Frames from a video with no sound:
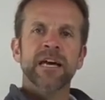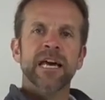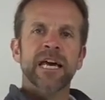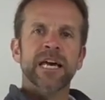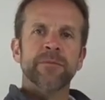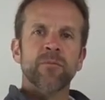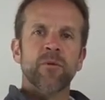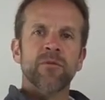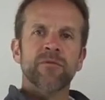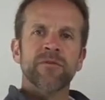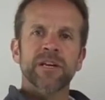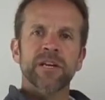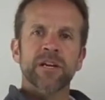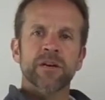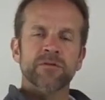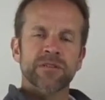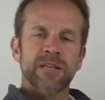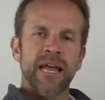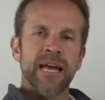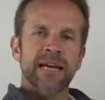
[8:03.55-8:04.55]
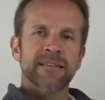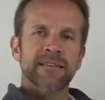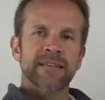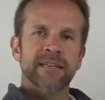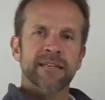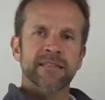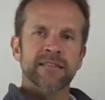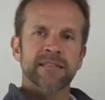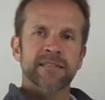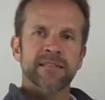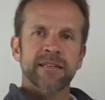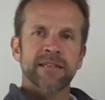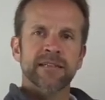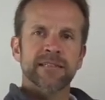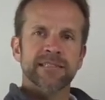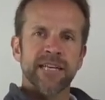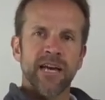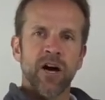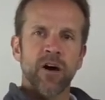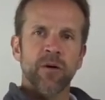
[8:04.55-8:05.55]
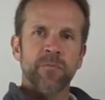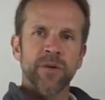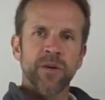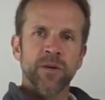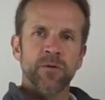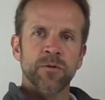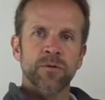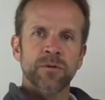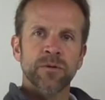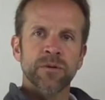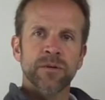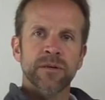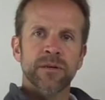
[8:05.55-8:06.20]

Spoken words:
and more videos like this to help you